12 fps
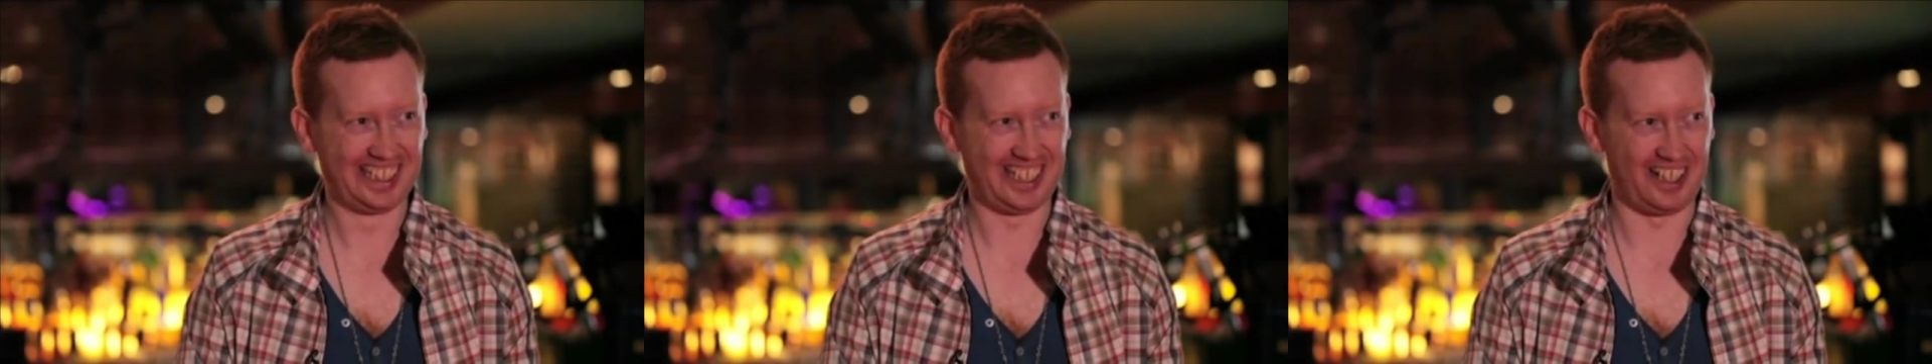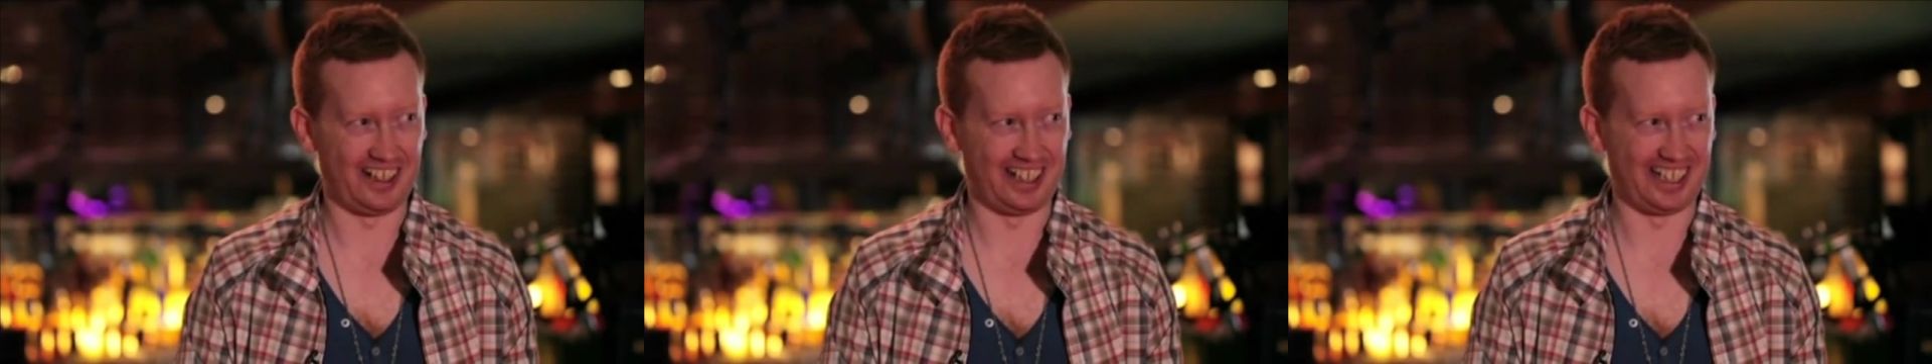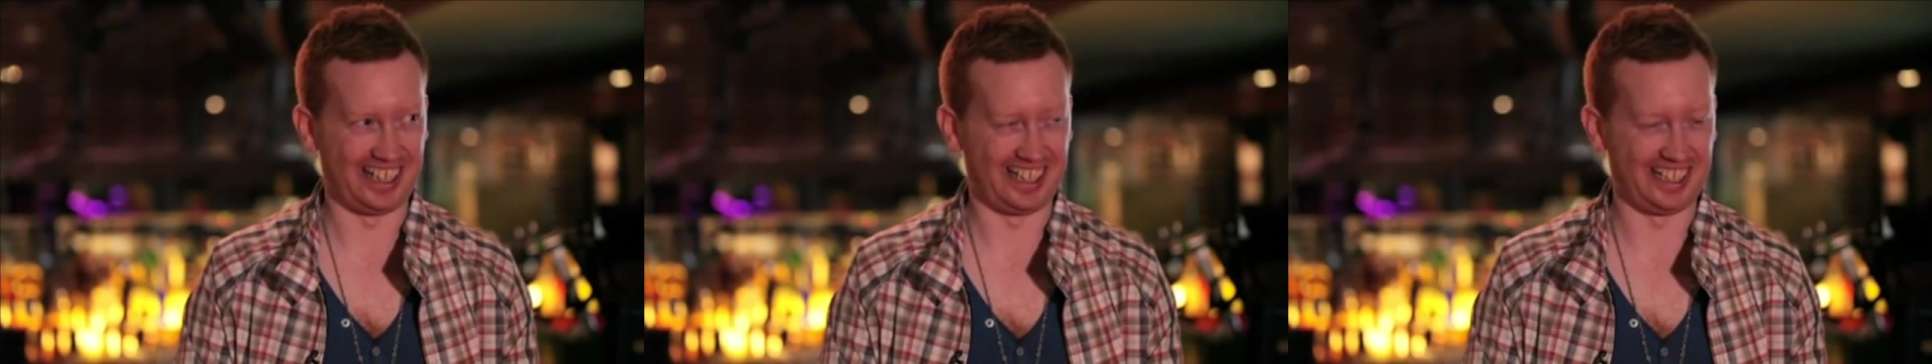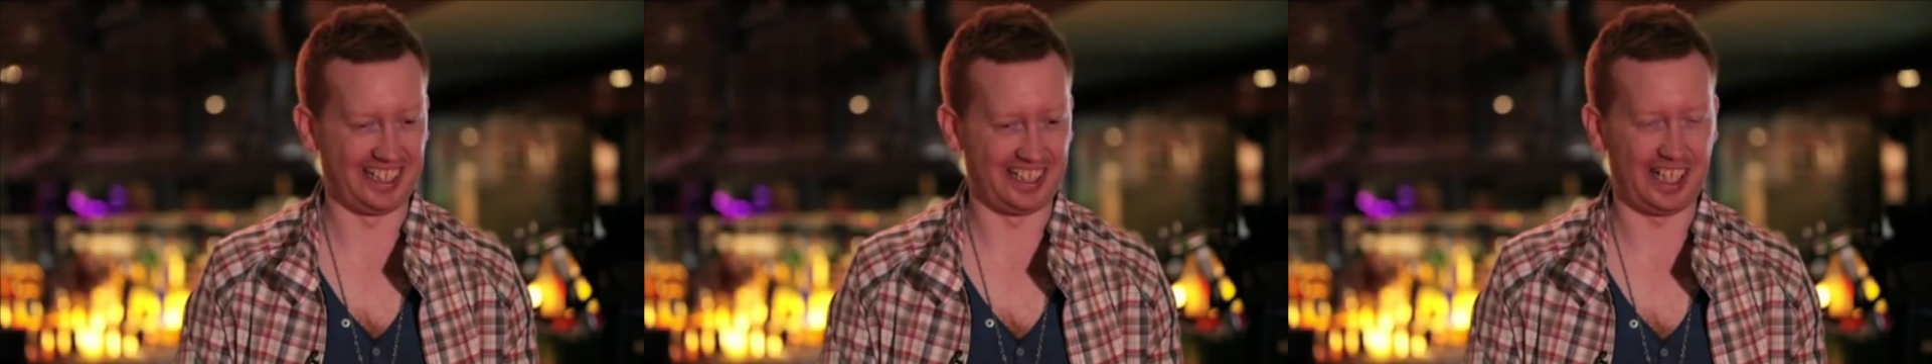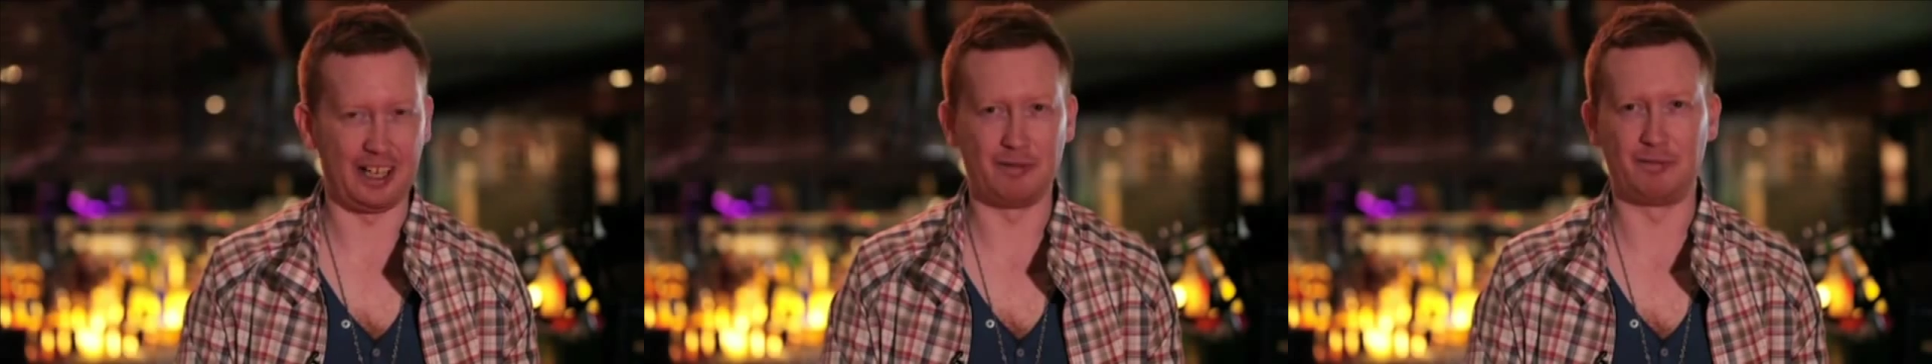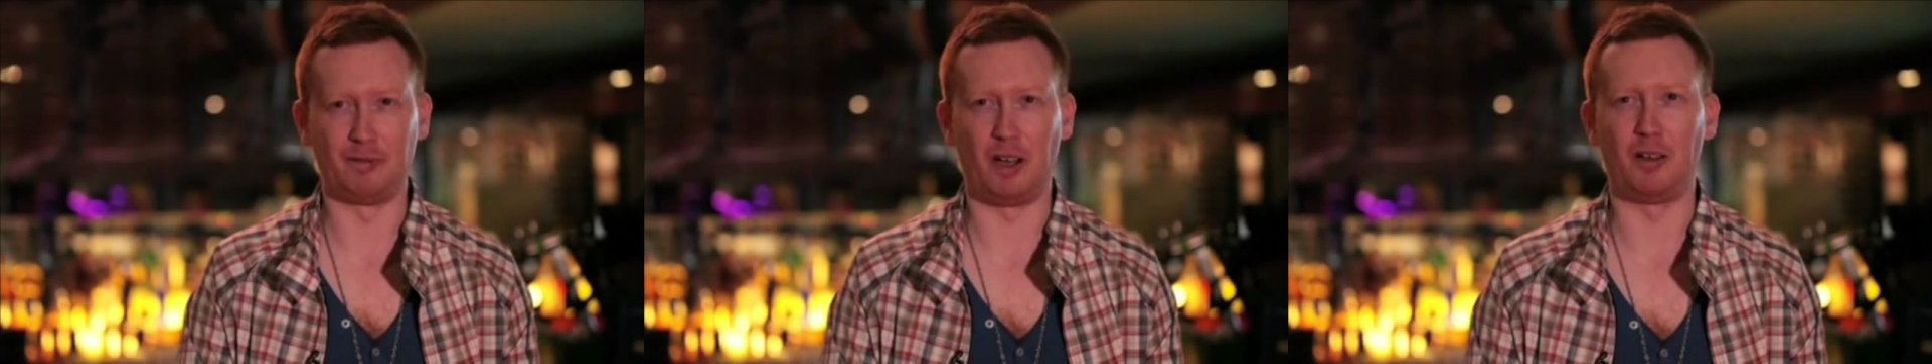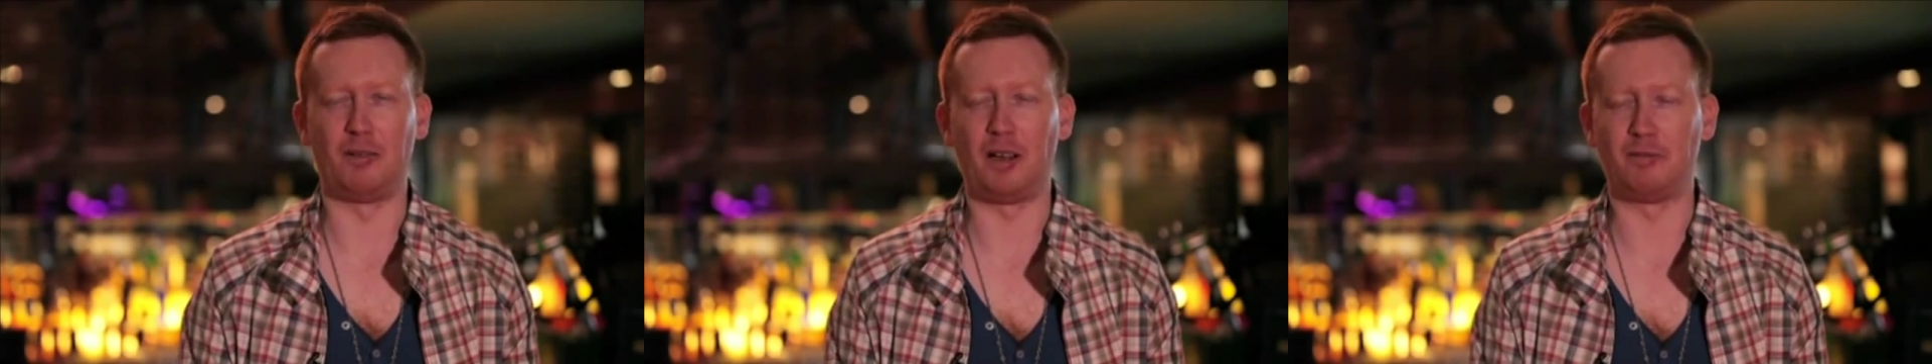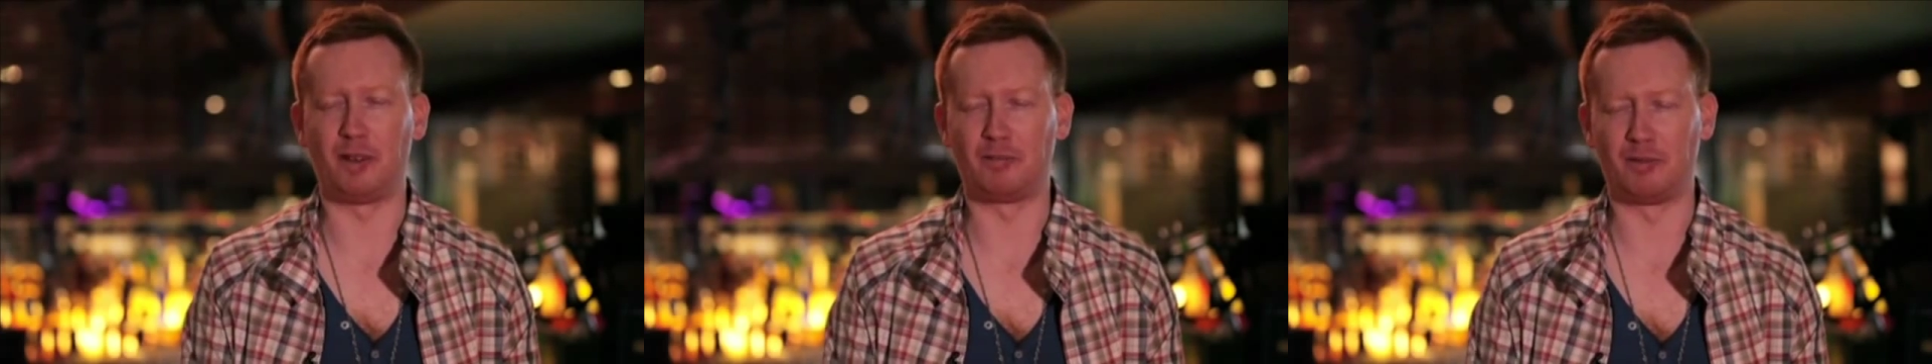I have
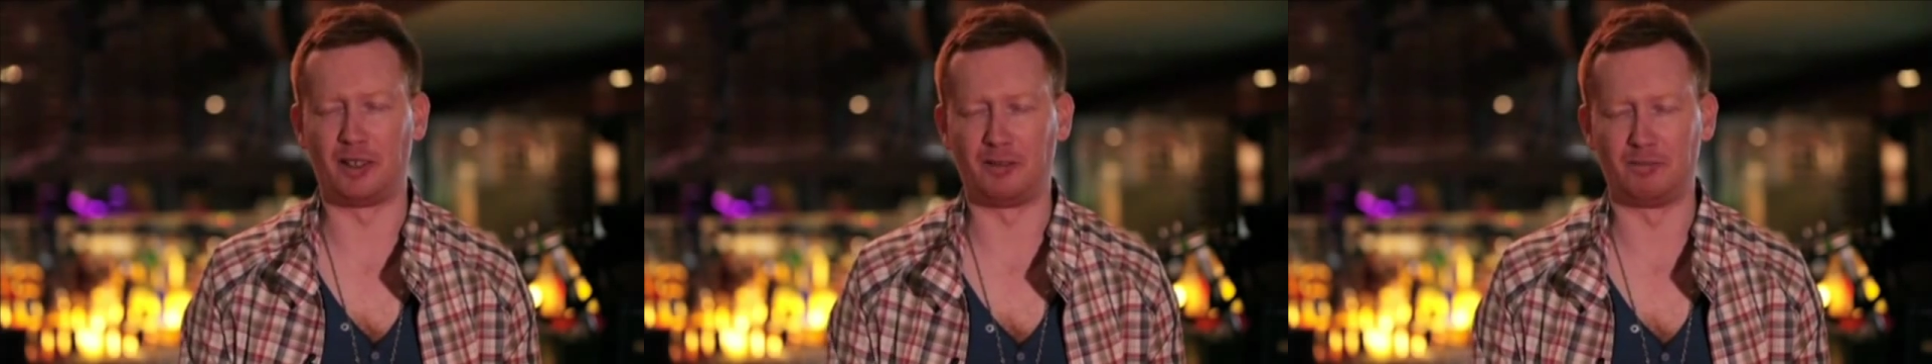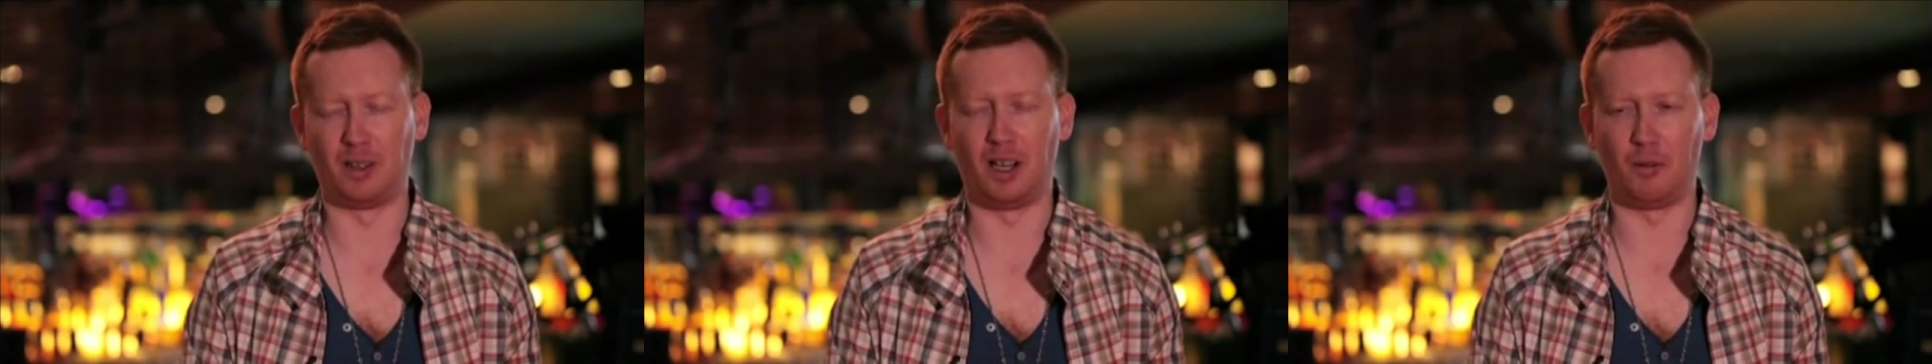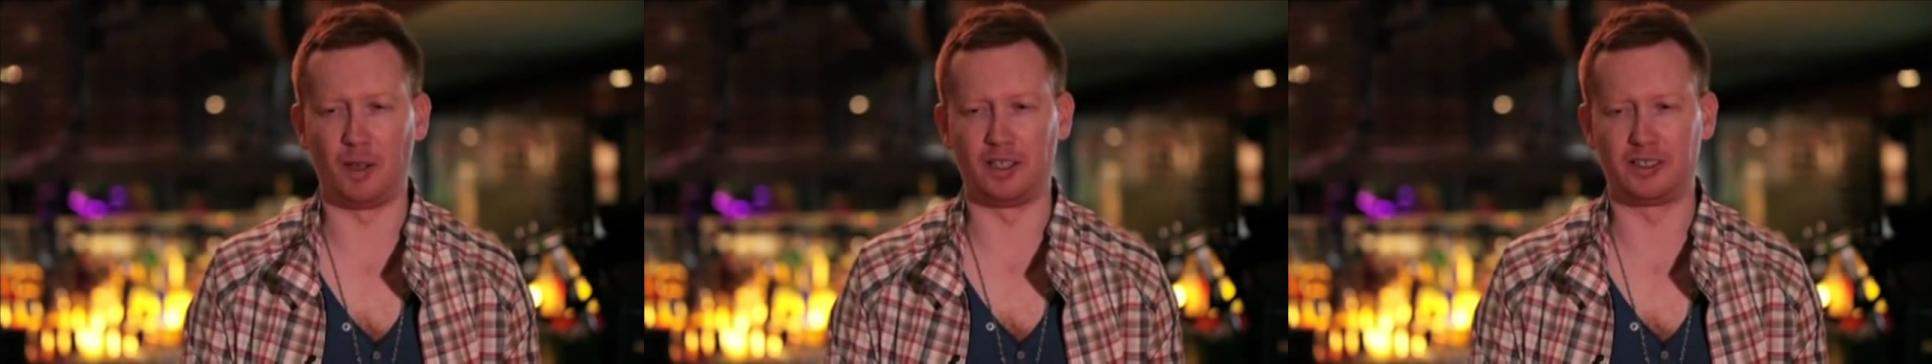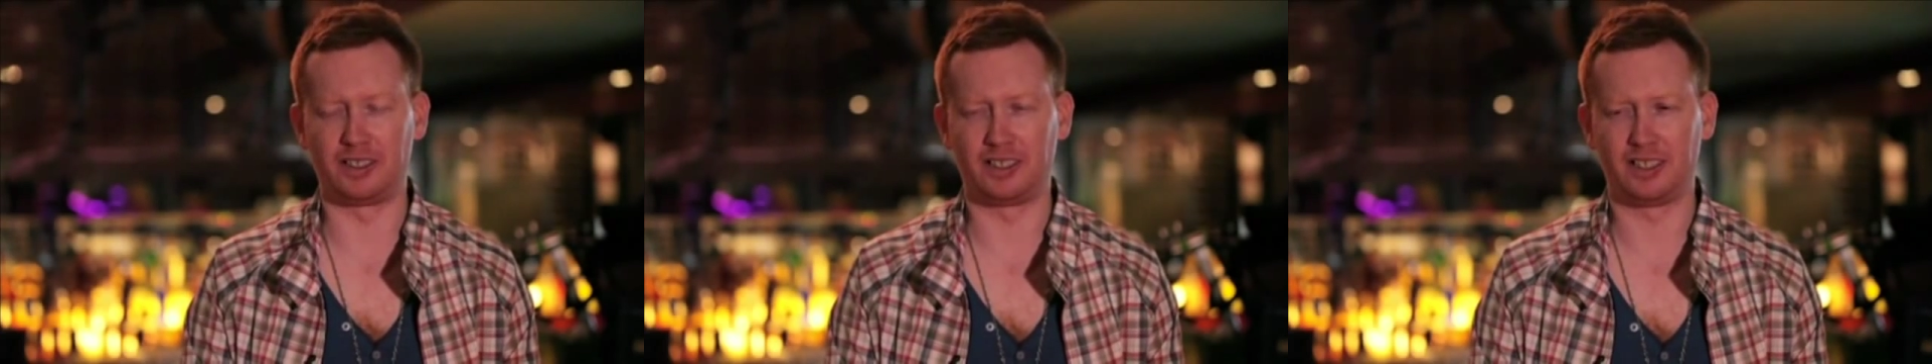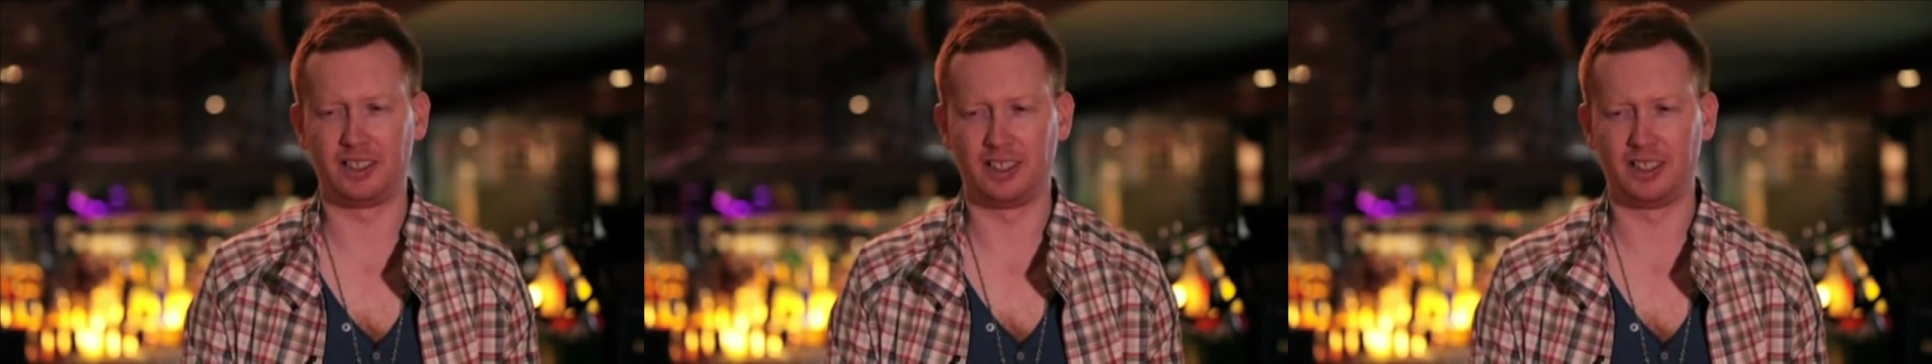one where I went